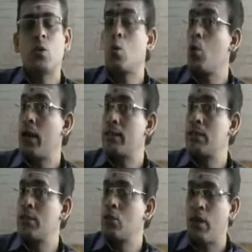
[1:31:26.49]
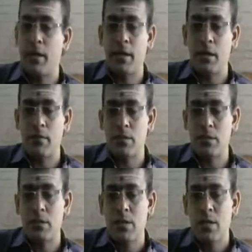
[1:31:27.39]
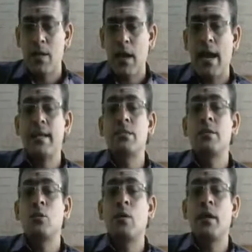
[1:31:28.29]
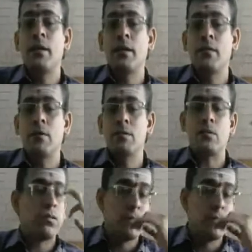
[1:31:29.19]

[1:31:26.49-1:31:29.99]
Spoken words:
2x into 180 hours, x into 180 hours,